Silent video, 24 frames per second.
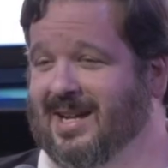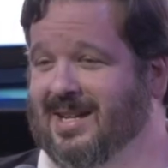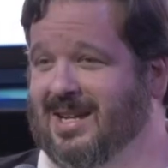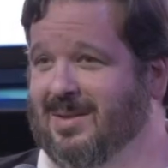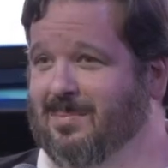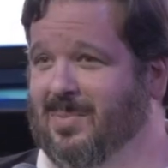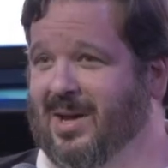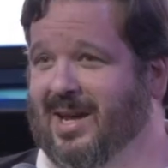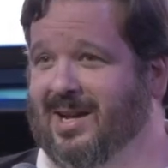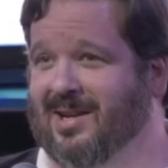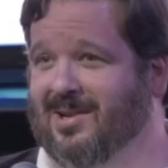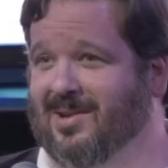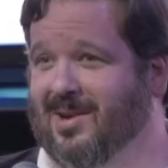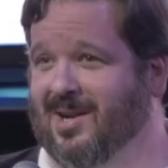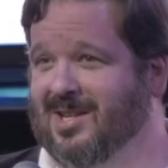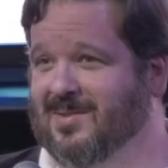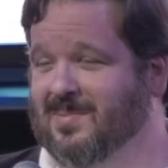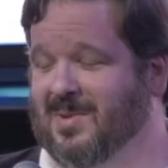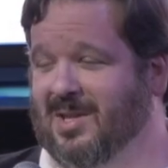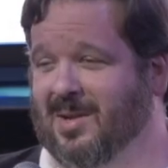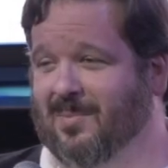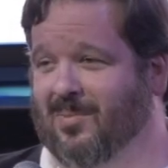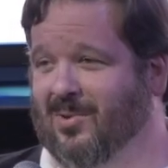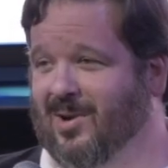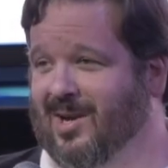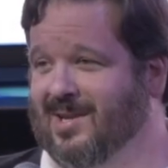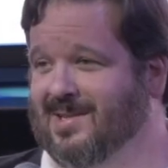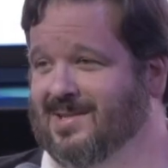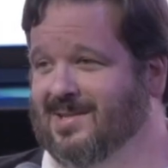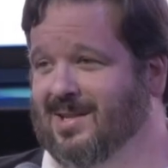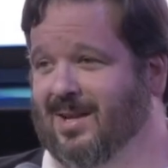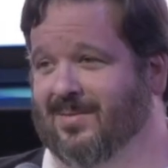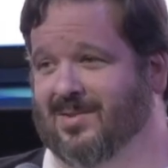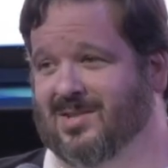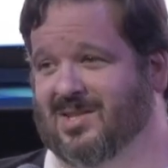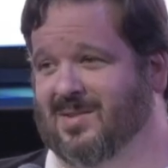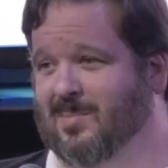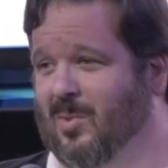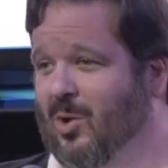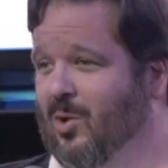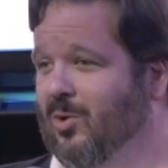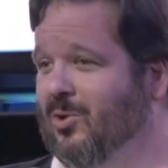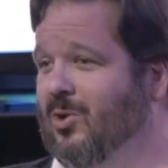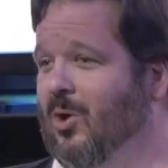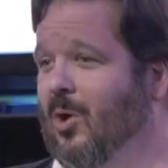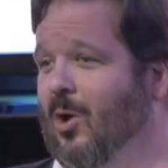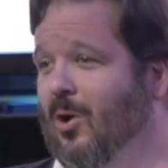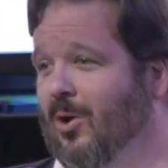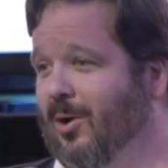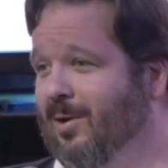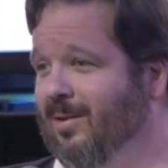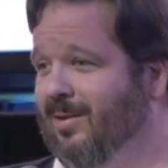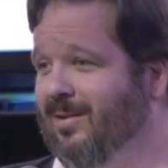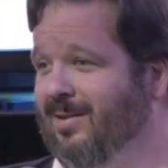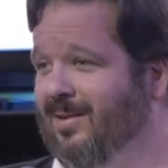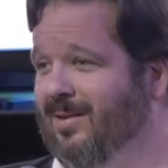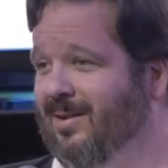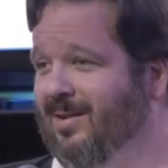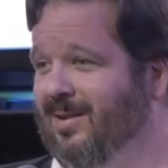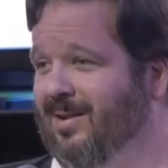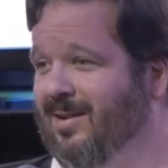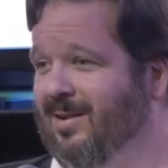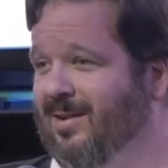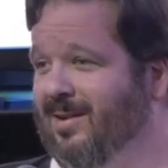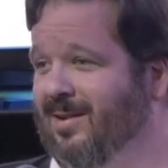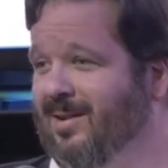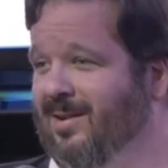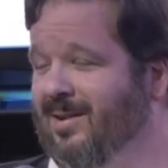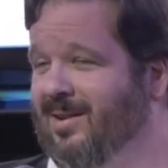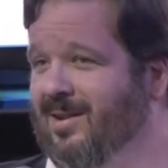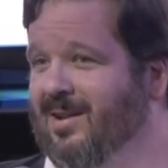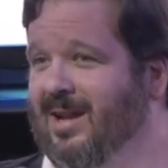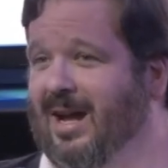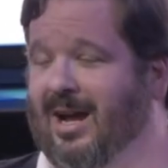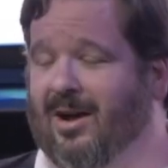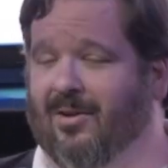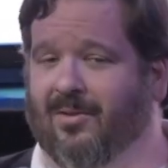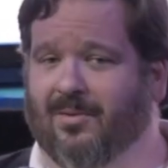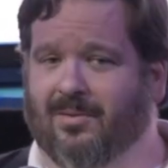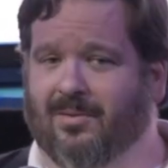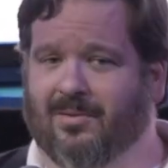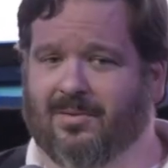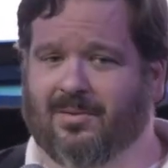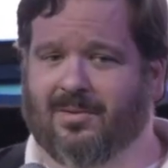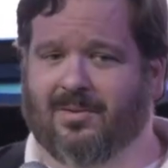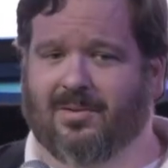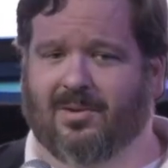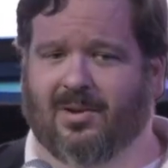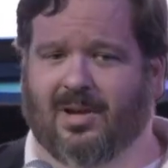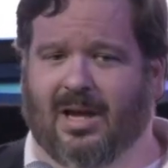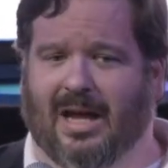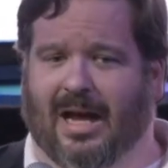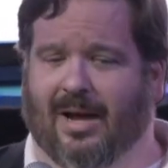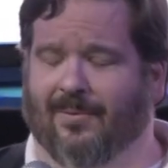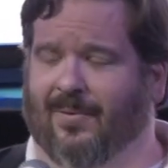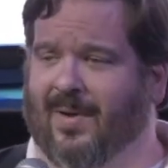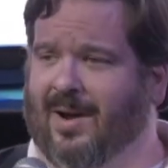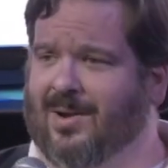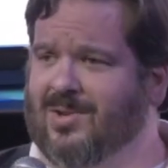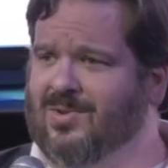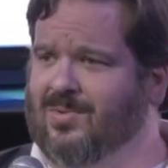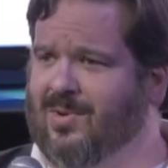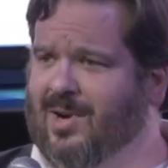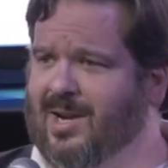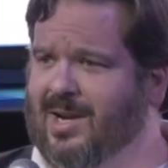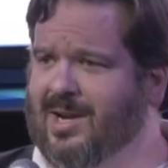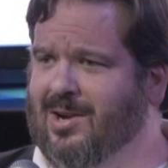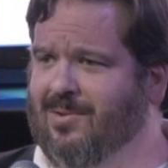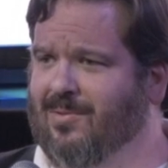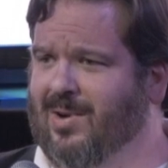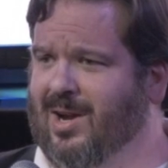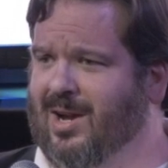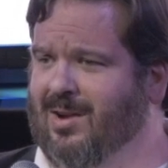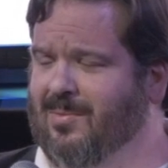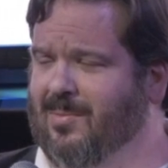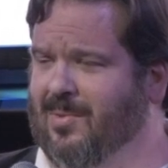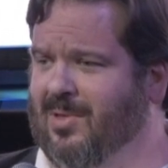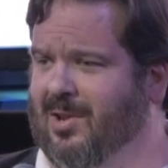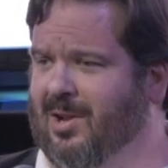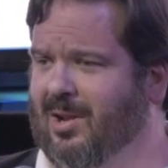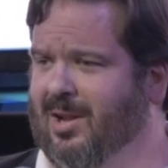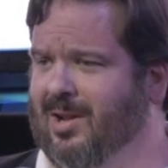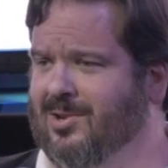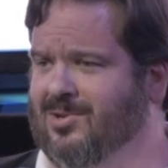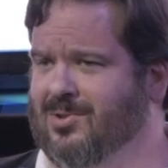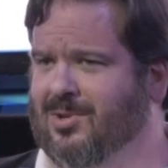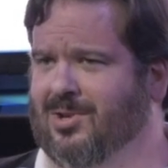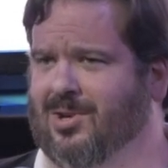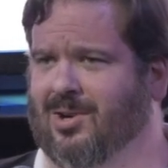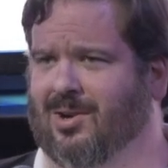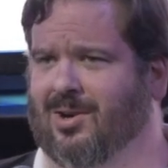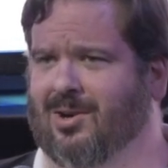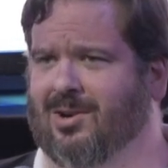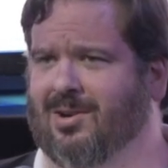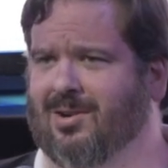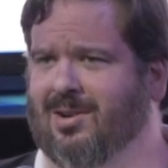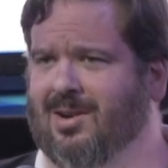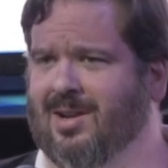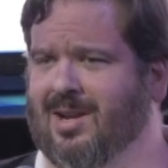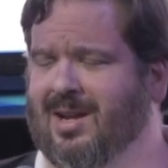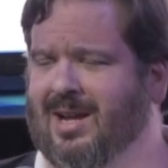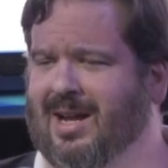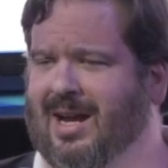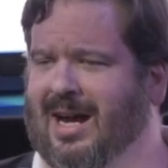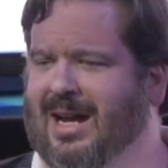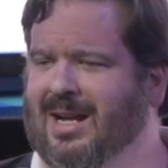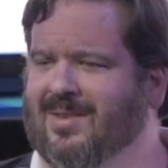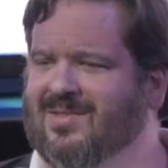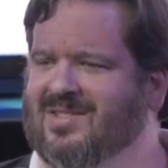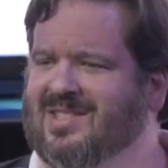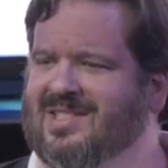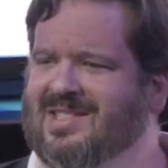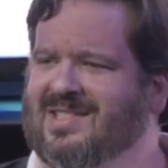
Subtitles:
that e-bike cost me the price of a small car. Now, if I was riding around with an electric car, I'd have